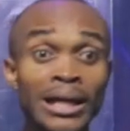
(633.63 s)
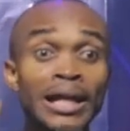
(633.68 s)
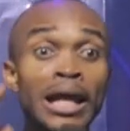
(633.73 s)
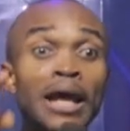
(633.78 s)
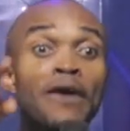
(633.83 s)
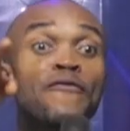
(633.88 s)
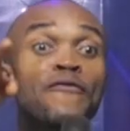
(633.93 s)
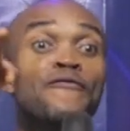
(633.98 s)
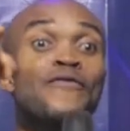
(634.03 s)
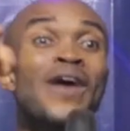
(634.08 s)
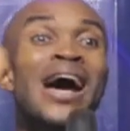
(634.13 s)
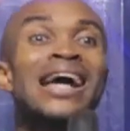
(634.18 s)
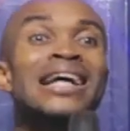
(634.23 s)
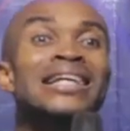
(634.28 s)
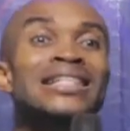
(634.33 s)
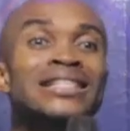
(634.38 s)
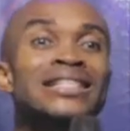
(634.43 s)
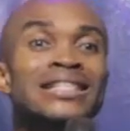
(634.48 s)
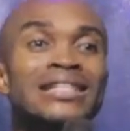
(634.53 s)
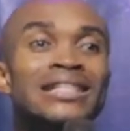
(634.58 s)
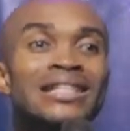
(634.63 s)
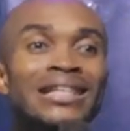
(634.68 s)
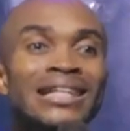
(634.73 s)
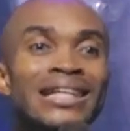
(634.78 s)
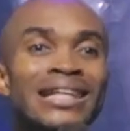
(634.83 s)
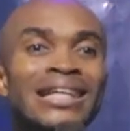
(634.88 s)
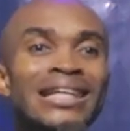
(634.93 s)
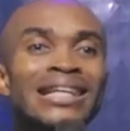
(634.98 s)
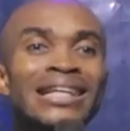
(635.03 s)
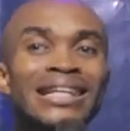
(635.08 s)
The fight
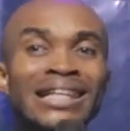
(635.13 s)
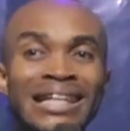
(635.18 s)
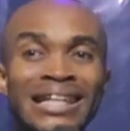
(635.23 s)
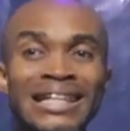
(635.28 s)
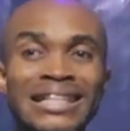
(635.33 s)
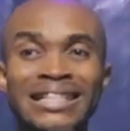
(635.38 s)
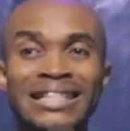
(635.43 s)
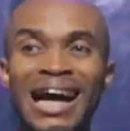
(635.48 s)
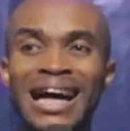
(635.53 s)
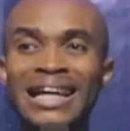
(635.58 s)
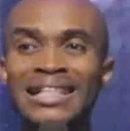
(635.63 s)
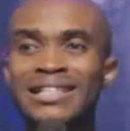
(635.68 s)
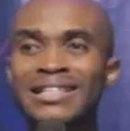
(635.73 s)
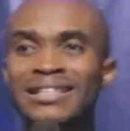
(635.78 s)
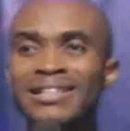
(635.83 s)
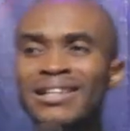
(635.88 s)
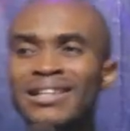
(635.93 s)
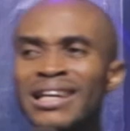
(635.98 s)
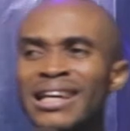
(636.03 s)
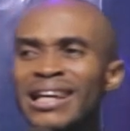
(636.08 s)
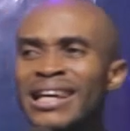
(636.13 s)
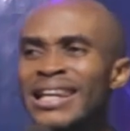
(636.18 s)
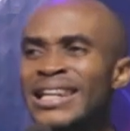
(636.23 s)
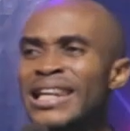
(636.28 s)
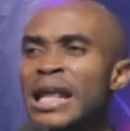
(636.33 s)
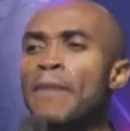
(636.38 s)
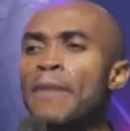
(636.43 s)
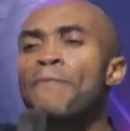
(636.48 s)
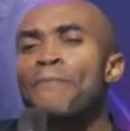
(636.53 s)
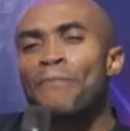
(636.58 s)
is that
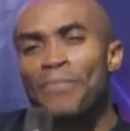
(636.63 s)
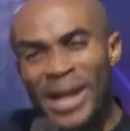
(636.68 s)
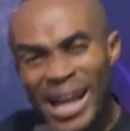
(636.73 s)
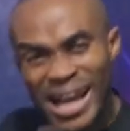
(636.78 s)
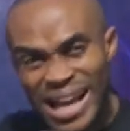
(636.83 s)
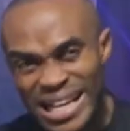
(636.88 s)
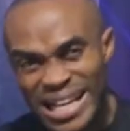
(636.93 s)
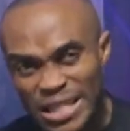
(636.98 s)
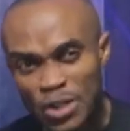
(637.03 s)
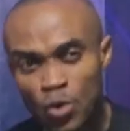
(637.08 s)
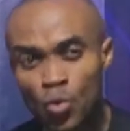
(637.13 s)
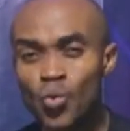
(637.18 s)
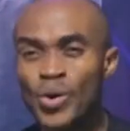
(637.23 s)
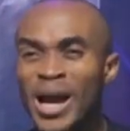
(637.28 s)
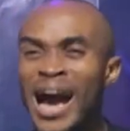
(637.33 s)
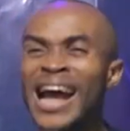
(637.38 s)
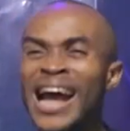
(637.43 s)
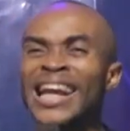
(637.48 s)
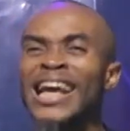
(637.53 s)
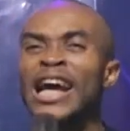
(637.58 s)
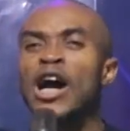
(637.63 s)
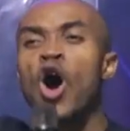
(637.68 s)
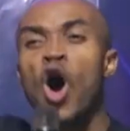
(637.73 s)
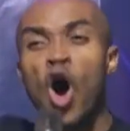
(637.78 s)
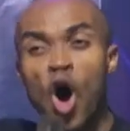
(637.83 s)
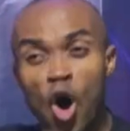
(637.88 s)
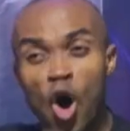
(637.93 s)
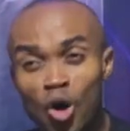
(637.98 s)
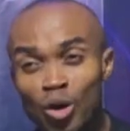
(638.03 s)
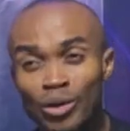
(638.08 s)
the place where the
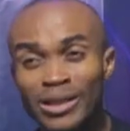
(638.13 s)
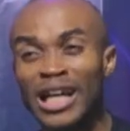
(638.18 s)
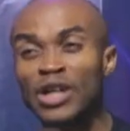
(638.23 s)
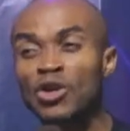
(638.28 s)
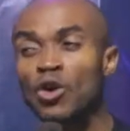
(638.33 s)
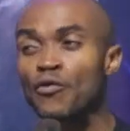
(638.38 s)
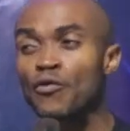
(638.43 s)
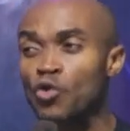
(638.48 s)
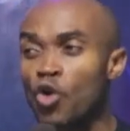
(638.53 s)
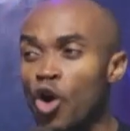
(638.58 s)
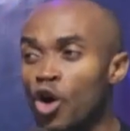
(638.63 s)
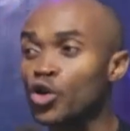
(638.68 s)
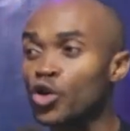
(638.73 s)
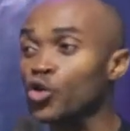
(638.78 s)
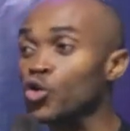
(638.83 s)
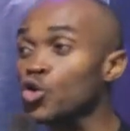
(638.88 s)
altar of God